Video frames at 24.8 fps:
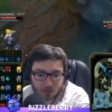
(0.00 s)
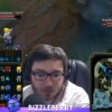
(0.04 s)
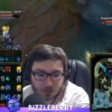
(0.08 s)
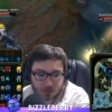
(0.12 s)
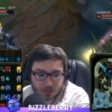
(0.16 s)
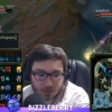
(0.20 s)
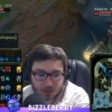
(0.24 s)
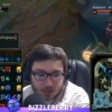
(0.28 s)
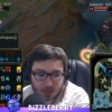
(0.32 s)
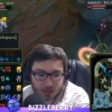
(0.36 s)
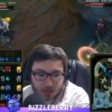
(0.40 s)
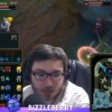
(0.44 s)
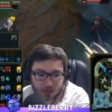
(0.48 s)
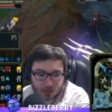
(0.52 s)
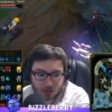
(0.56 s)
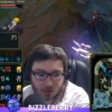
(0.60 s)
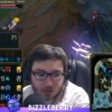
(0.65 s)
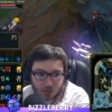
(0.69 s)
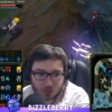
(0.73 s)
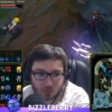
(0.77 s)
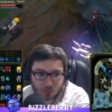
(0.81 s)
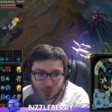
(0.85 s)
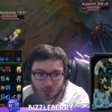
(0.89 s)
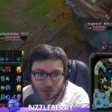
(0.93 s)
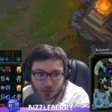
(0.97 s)
Once again,
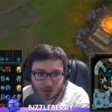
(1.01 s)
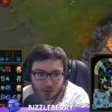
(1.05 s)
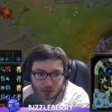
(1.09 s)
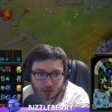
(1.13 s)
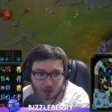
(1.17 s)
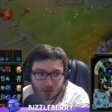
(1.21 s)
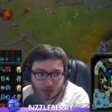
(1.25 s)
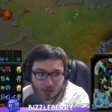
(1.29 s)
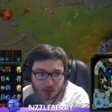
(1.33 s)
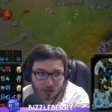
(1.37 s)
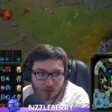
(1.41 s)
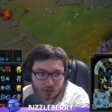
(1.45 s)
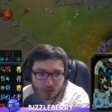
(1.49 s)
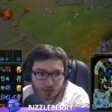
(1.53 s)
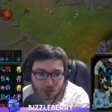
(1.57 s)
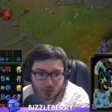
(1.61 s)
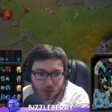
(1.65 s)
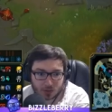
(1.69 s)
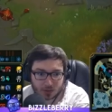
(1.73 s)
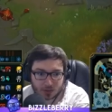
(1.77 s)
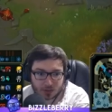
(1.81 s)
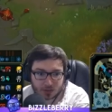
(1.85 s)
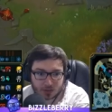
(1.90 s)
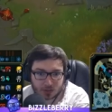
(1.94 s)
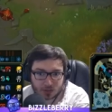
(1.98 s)
you... Okay, so
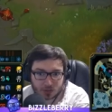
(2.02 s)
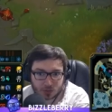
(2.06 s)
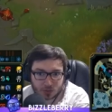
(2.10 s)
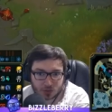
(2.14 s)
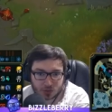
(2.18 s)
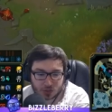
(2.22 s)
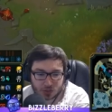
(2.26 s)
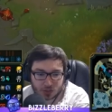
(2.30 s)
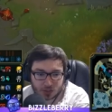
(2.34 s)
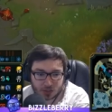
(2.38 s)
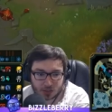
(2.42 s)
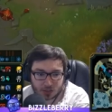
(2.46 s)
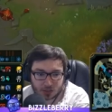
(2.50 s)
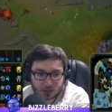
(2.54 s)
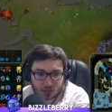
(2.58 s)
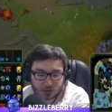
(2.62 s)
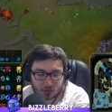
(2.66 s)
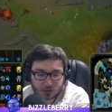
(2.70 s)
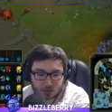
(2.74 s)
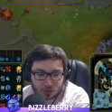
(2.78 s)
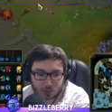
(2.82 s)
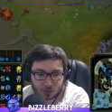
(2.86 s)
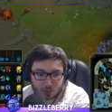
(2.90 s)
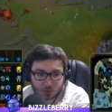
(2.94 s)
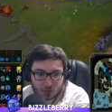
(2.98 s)
in this situation here,
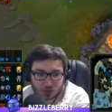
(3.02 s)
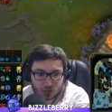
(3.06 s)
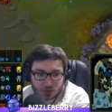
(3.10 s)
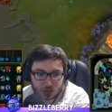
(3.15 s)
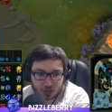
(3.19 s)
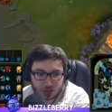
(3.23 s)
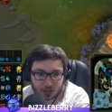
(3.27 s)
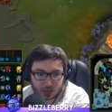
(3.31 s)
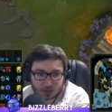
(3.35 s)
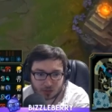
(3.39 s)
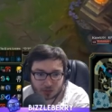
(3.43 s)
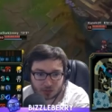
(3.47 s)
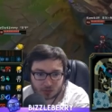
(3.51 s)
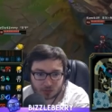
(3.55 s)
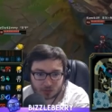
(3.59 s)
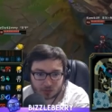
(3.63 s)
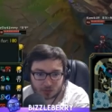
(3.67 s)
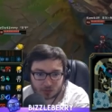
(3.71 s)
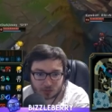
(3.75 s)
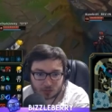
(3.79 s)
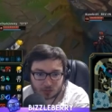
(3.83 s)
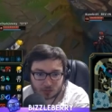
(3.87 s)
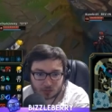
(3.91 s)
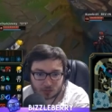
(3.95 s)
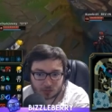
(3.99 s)
you're pushing down.
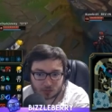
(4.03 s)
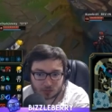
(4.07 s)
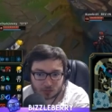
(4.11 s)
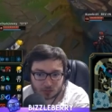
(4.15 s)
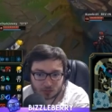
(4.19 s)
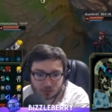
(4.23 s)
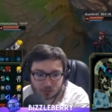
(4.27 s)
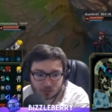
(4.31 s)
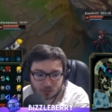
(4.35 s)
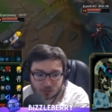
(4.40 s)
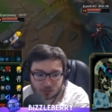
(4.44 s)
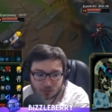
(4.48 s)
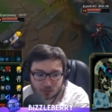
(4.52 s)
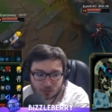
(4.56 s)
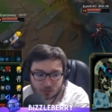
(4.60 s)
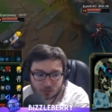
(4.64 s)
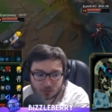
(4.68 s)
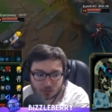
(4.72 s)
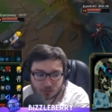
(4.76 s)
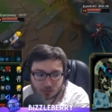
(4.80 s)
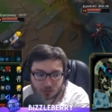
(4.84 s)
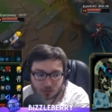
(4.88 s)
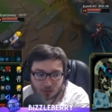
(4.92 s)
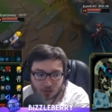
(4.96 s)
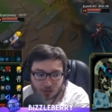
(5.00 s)

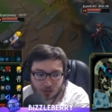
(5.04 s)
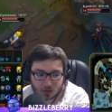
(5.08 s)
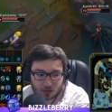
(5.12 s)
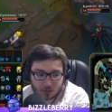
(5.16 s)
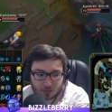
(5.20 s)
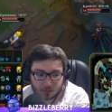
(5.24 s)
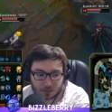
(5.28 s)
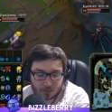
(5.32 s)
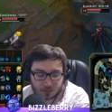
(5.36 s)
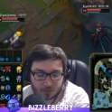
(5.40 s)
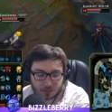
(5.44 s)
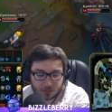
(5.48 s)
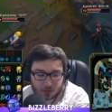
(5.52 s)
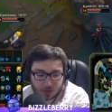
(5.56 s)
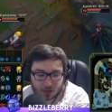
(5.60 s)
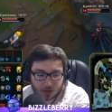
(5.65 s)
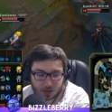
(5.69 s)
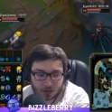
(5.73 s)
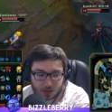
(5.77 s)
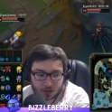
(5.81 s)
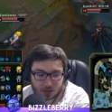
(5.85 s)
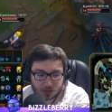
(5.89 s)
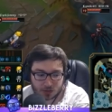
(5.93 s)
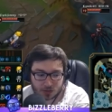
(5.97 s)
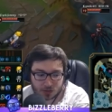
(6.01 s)

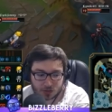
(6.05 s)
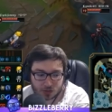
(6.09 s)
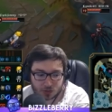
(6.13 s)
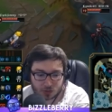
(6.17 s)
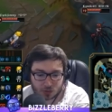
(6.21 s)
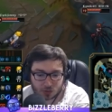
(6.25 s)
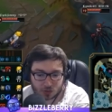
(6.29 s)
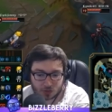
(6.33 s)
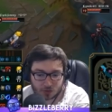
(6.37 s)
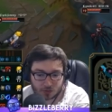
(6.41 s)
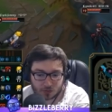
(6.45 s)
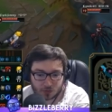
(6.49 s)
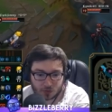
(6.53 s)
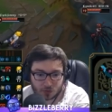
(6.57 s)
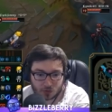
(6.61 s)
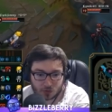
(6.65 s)
Okay, let's just toggle the